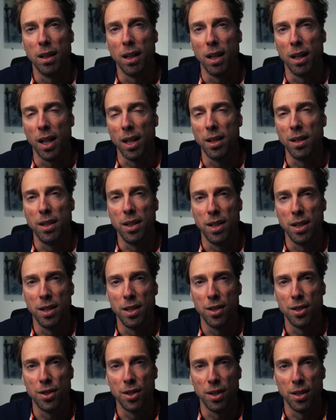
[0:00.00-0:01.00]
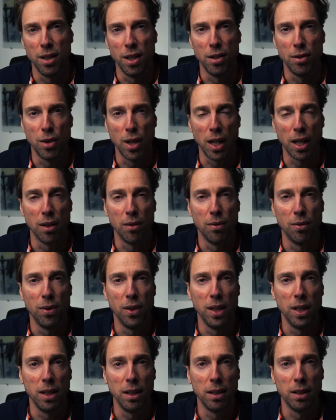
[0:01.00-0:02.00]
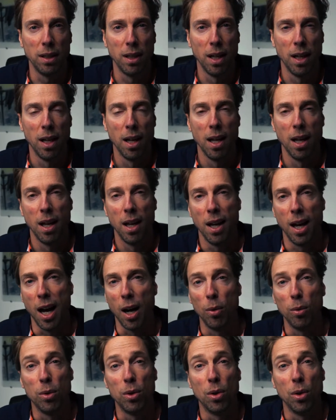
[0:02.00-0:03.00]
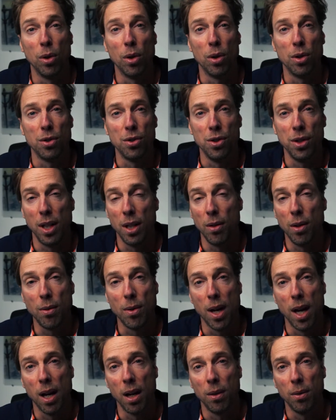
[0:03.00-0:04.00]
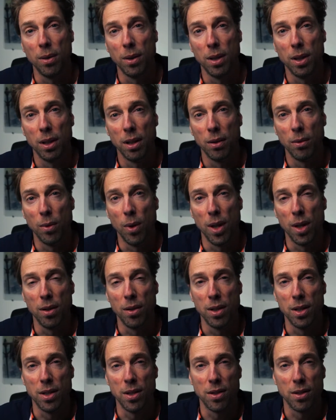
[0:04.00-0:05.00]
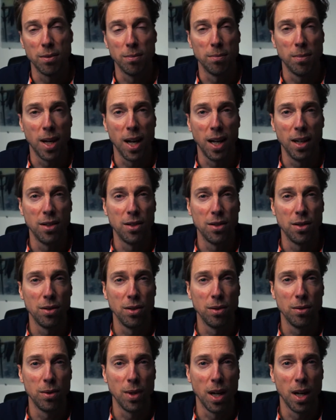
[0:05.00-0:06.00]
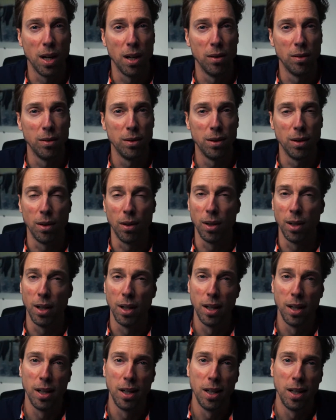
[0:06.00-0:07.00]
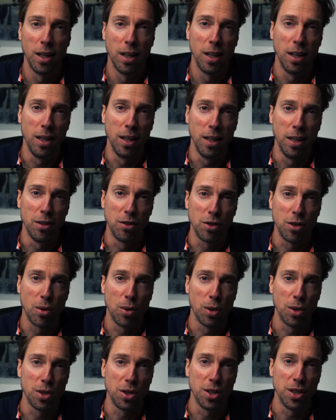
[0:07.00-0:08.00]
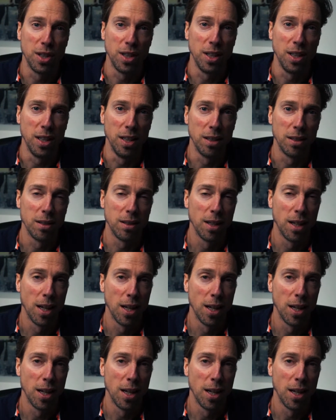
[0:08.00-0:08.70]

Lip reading: a lot of years in track and field, outdoors year round, whether it's ice on the ground or in scorching heat.